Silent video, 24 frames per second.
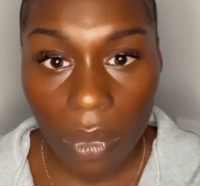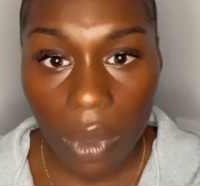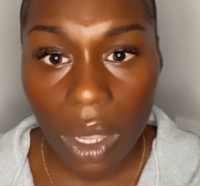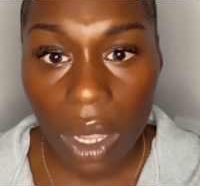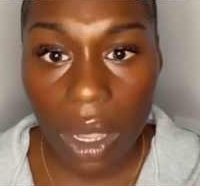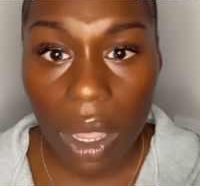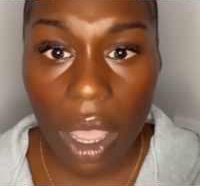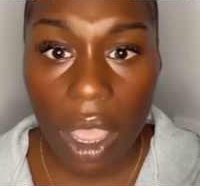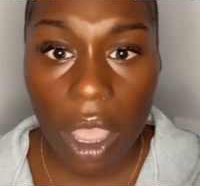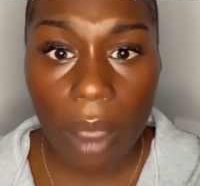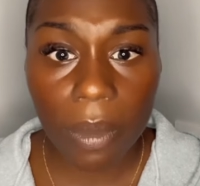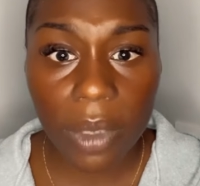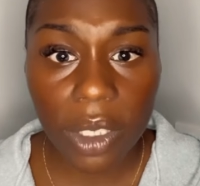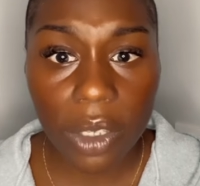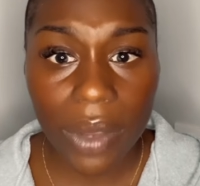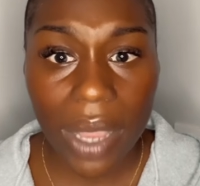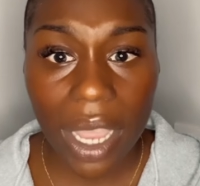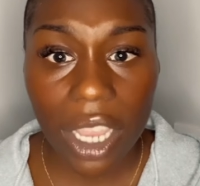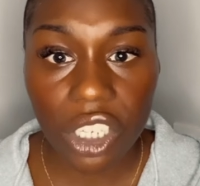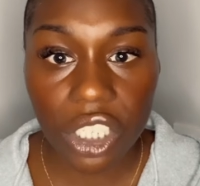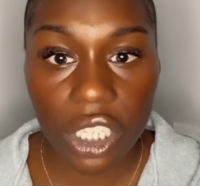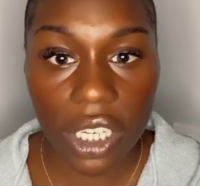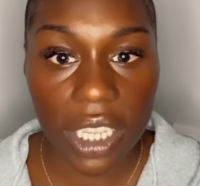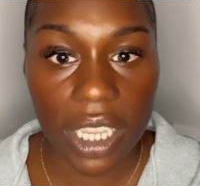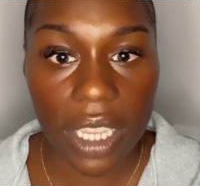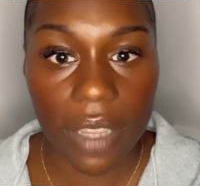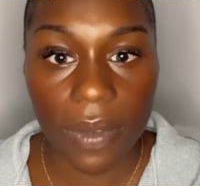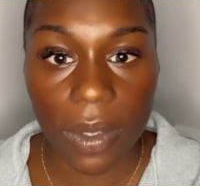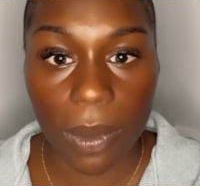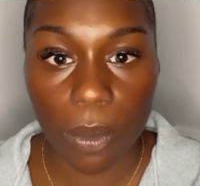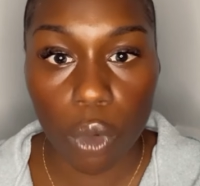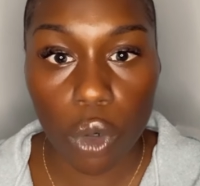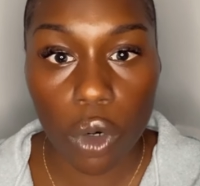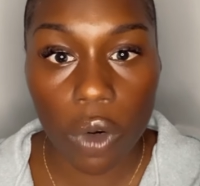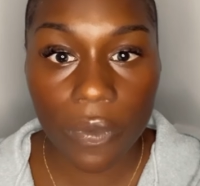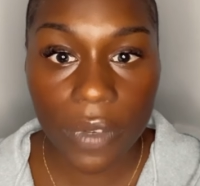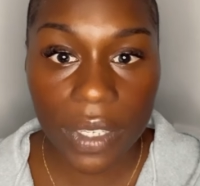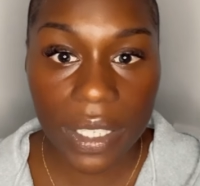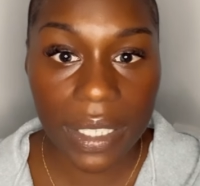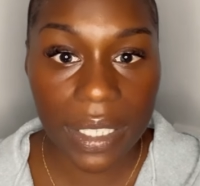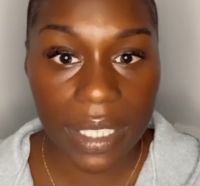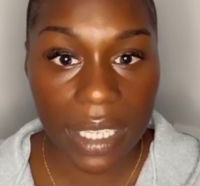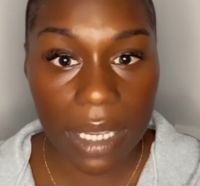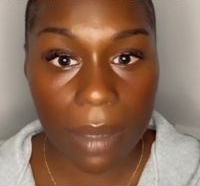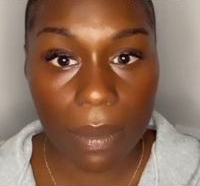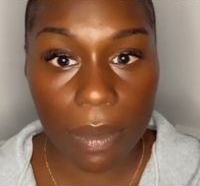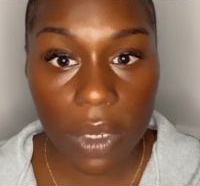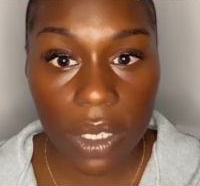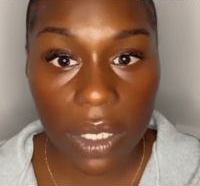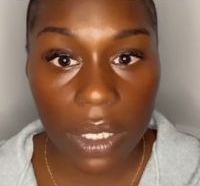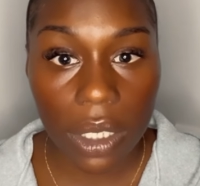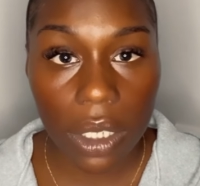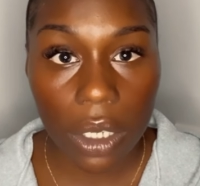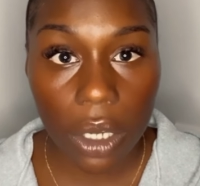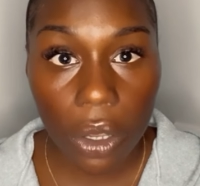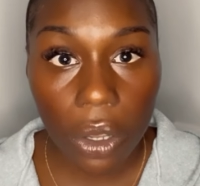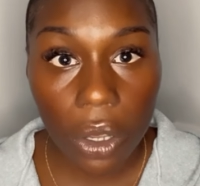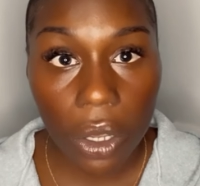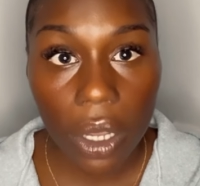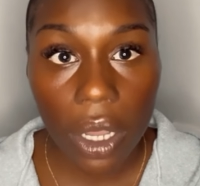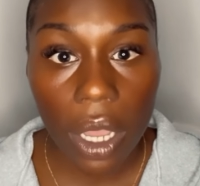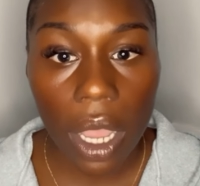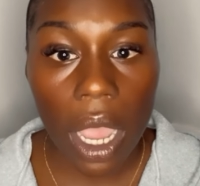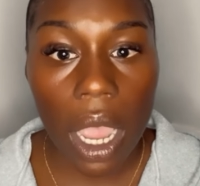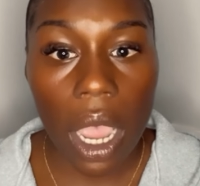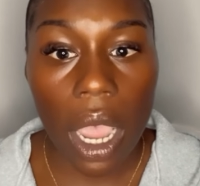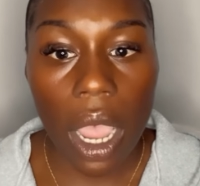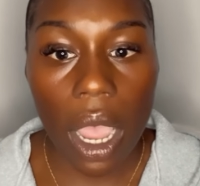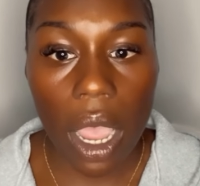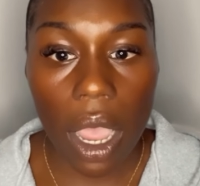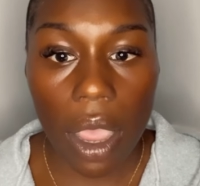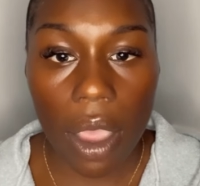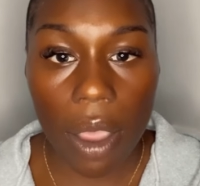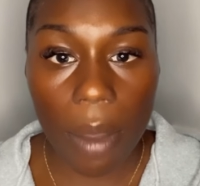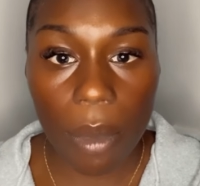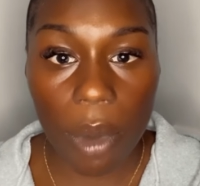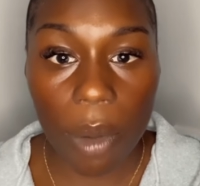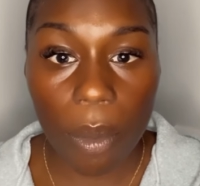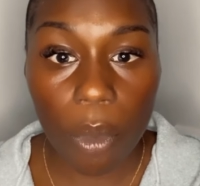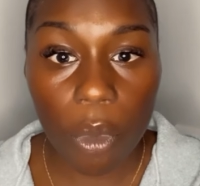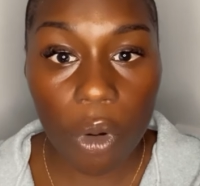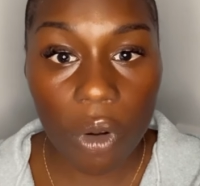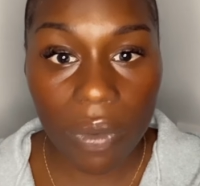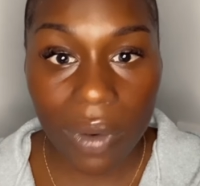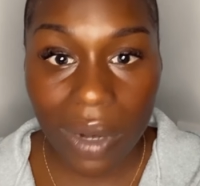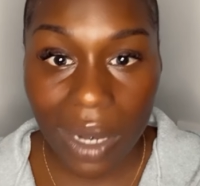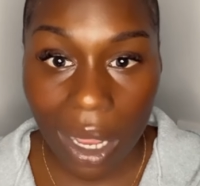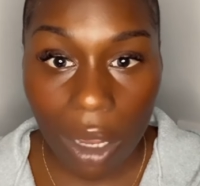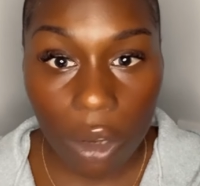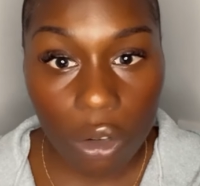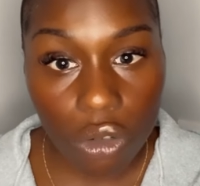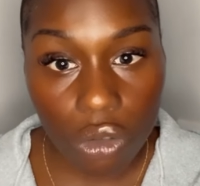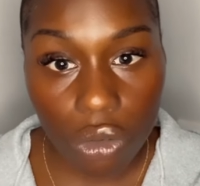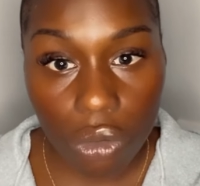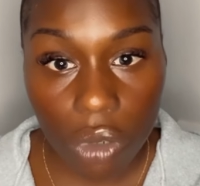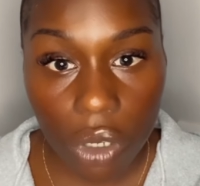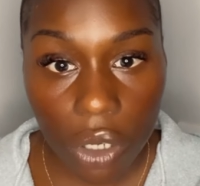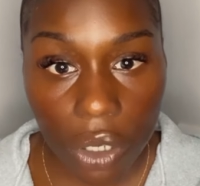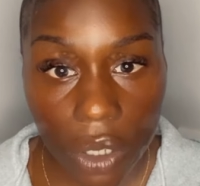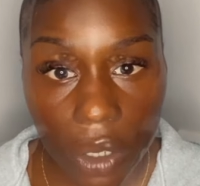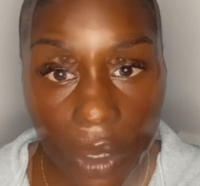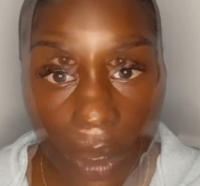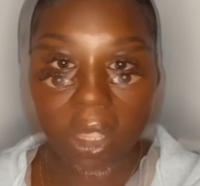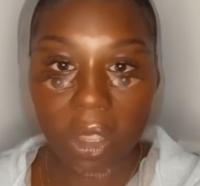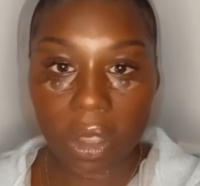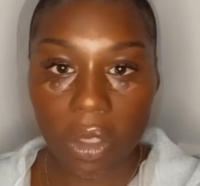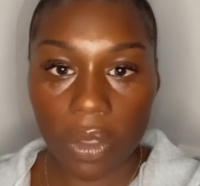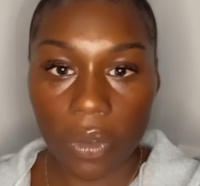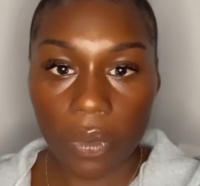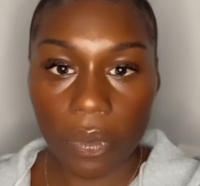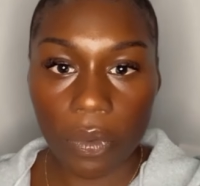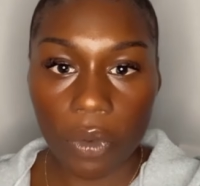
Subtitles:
So it actually gives more of a seamless look and more of a natural look as well.